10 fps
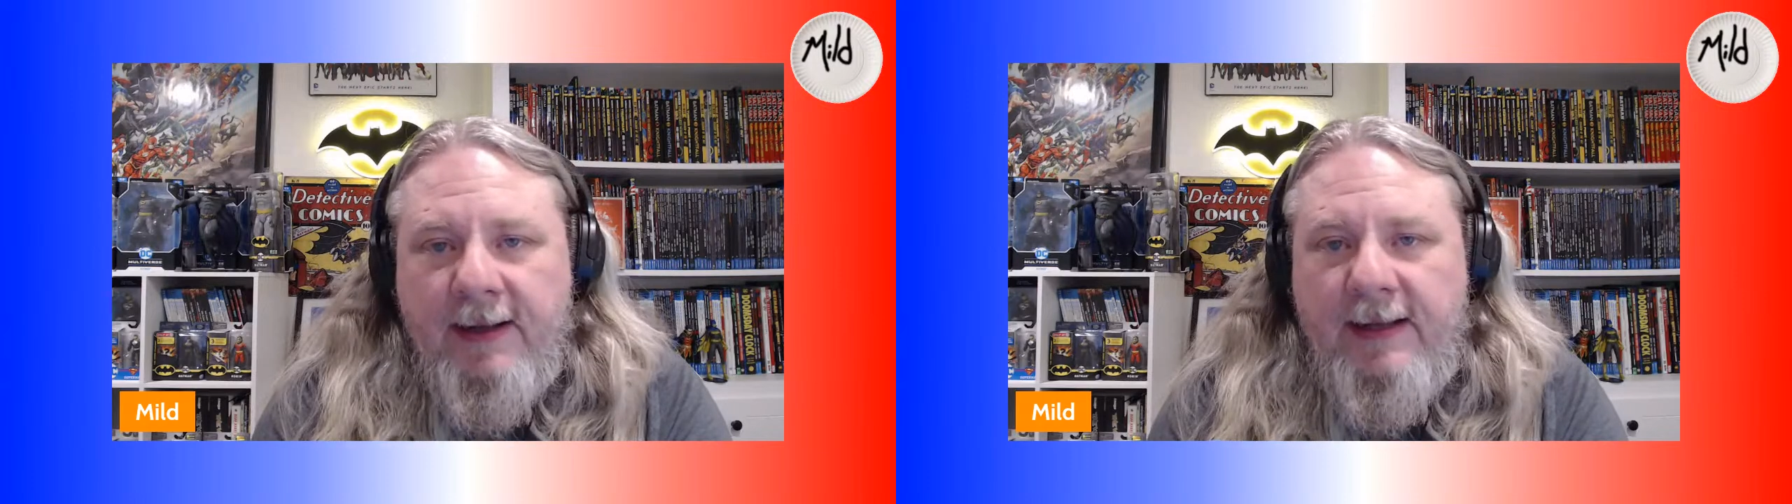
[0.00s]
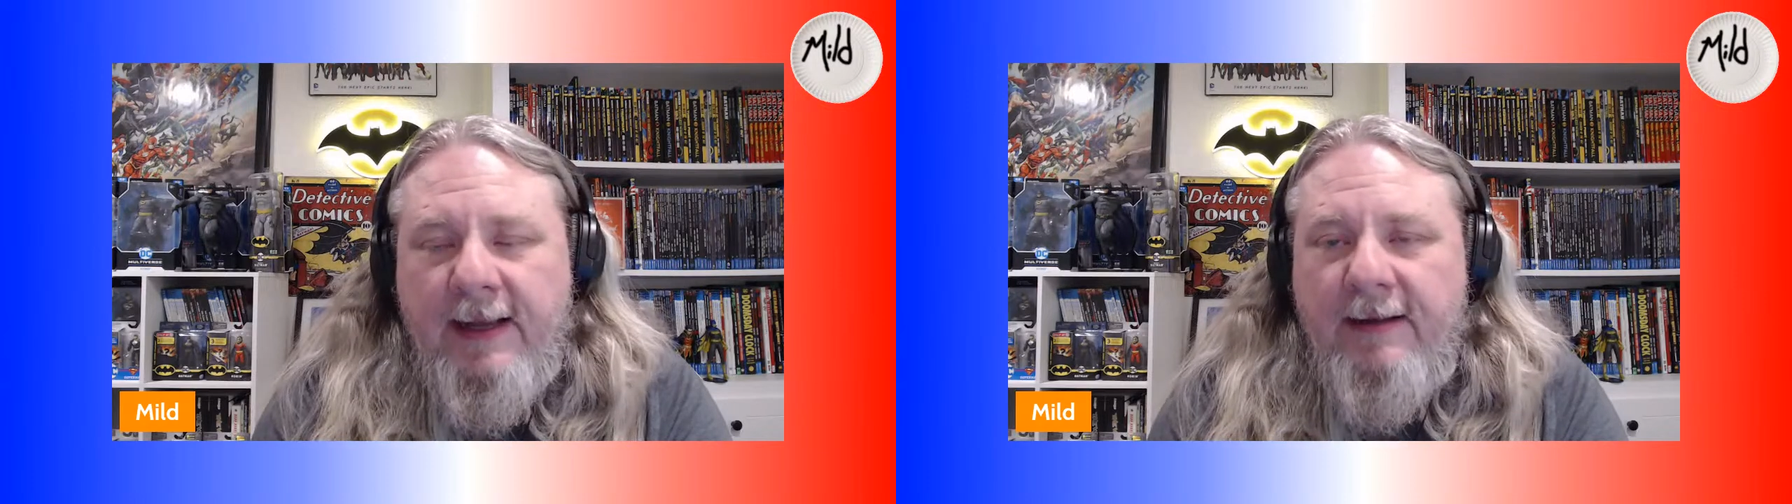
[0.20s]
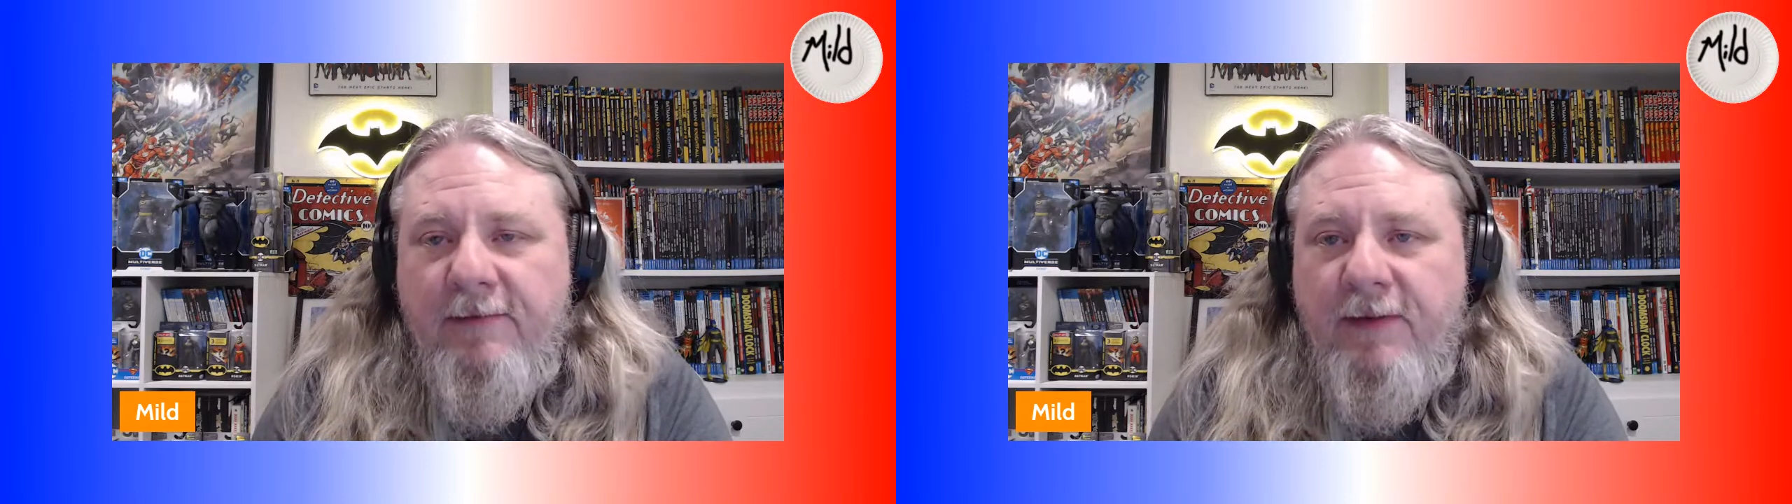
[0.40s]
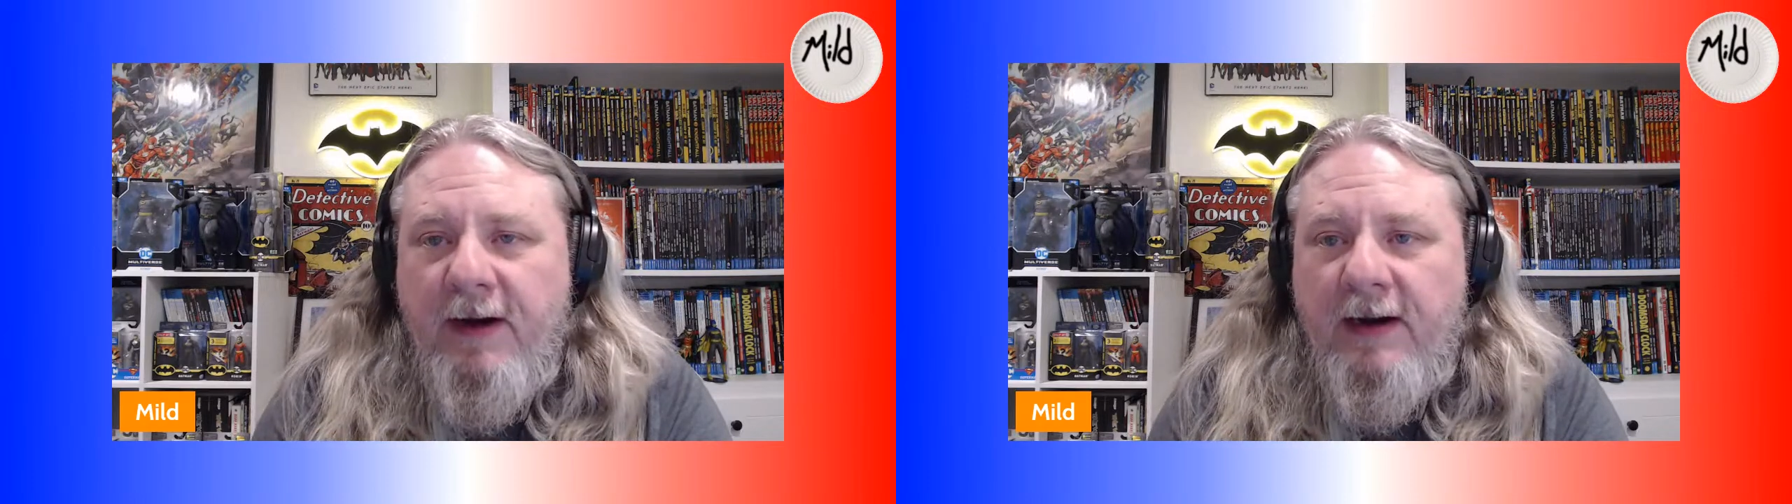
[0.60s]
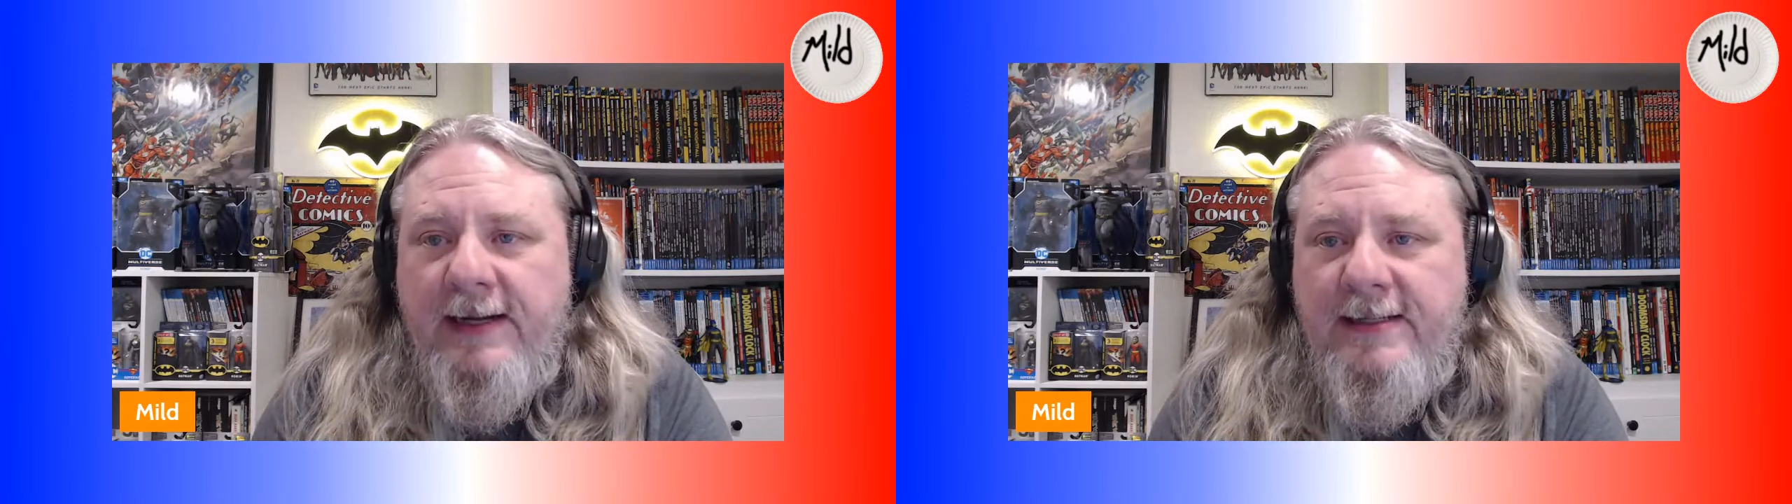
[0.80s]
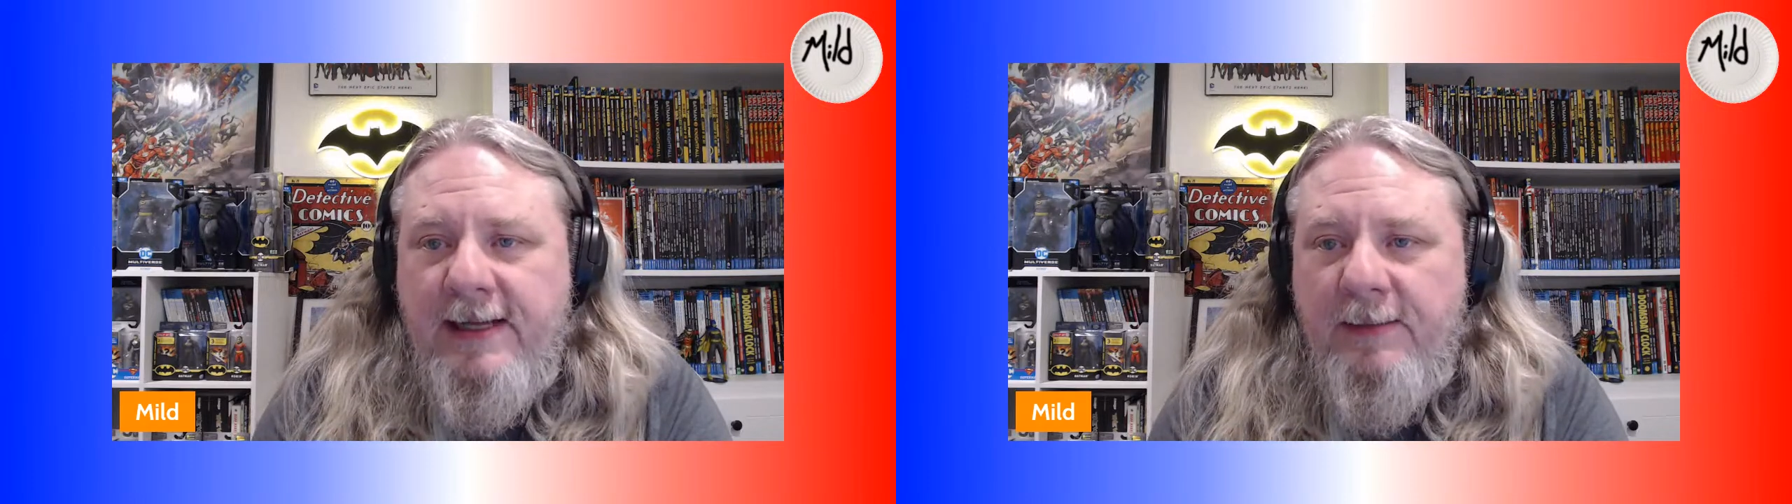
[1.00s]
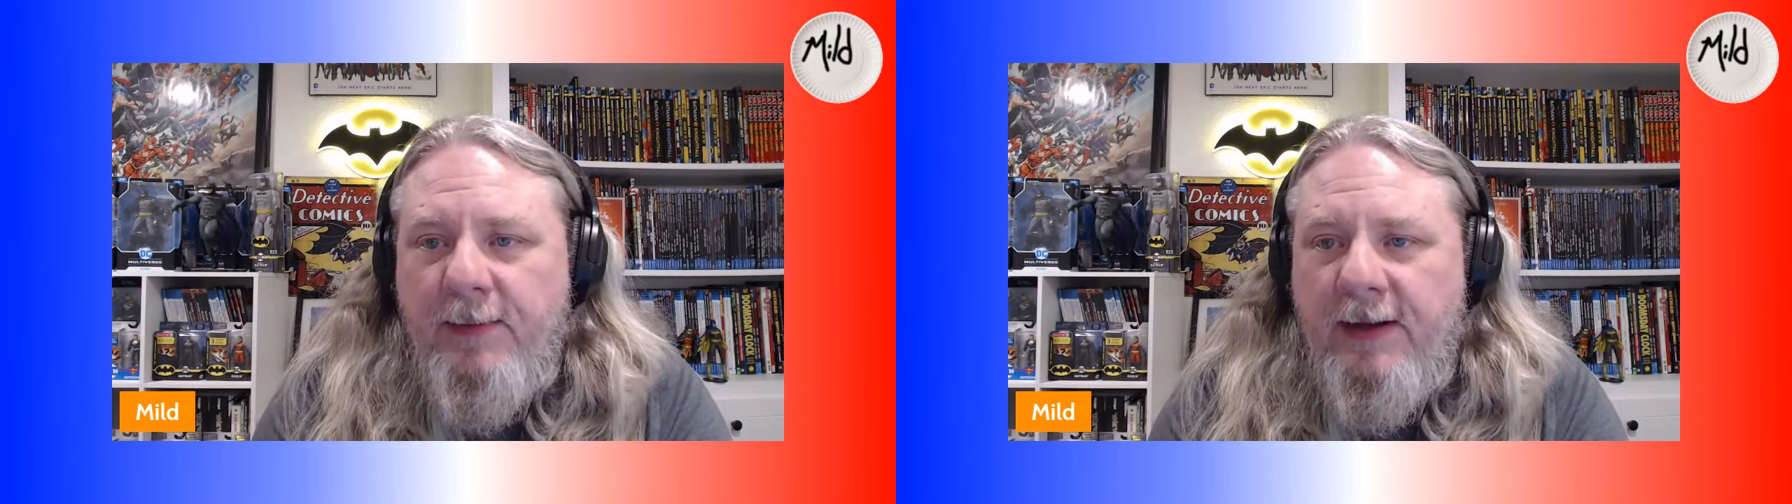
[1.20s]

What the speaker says: get very deep